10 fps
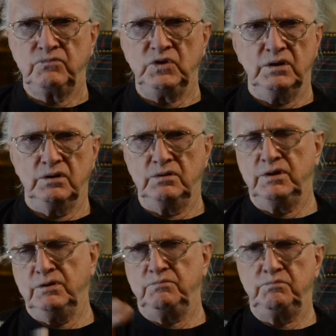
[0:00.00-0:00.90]

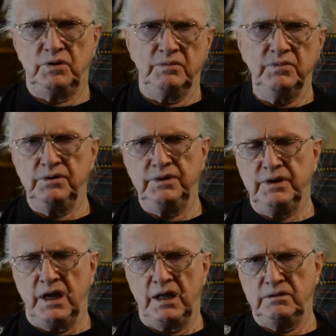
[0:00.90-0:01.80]
They'd put $1 million
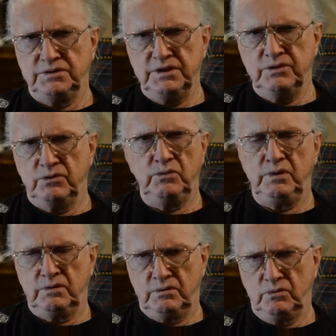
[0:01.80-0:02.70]
into
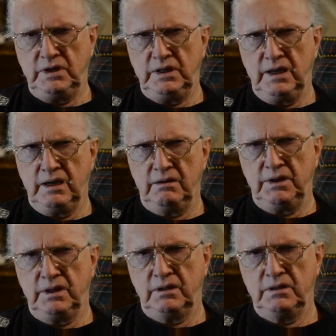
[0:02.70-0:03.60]
a wheat
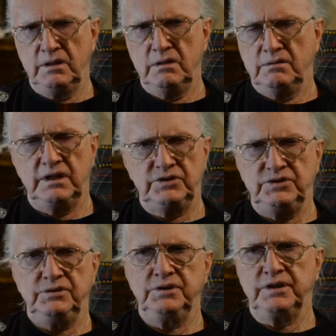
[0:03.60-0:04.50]
area. Next
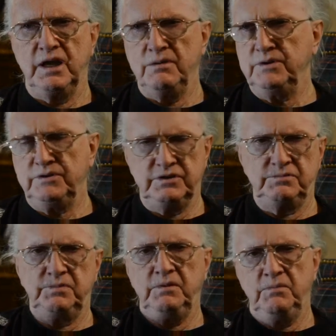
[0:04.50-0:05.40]
year you come and there'd
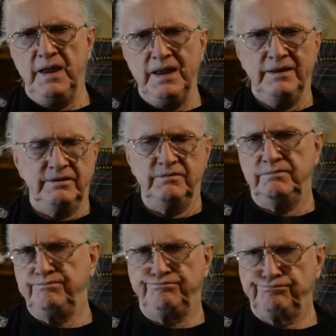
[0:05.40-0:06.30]
just be abandoned
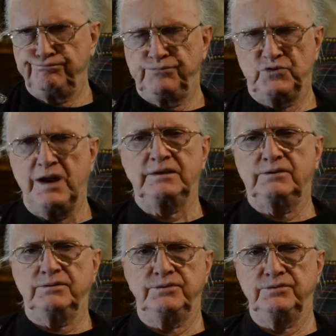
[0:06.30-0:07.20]

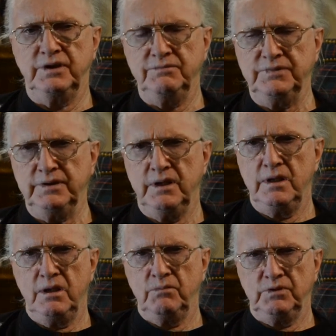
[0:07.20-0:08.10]
tractors or something.
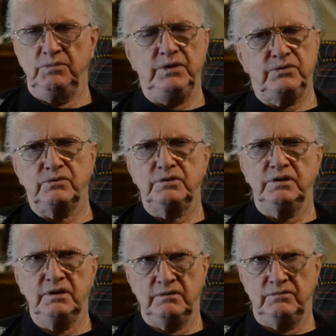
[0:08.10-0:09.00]
But the Peace Corps
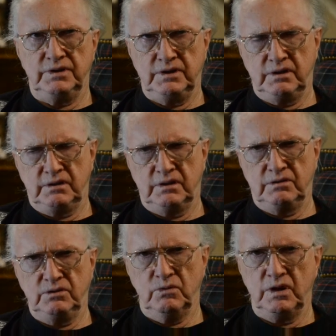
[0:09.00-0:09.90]
delivered.
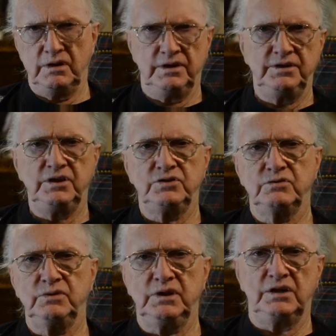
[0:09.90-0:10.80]
You wanted a teacher,
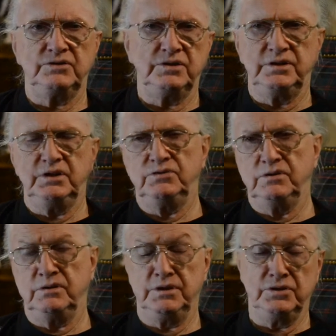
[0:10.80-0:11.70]
we got you a teacher.
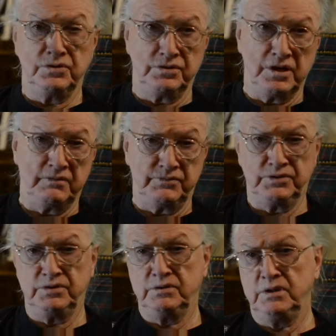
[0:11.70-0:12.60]
The teacher taught for
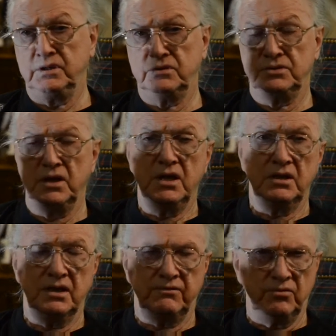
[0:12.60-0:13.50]
2 years,
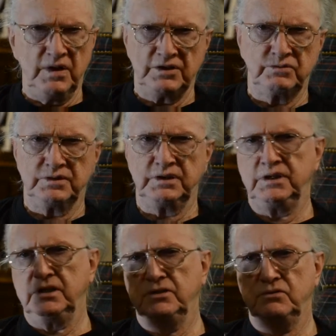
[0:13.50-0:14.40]
never messed with the
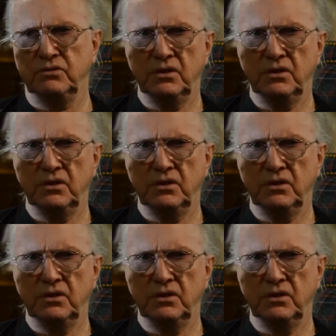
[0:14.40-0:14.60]
kids,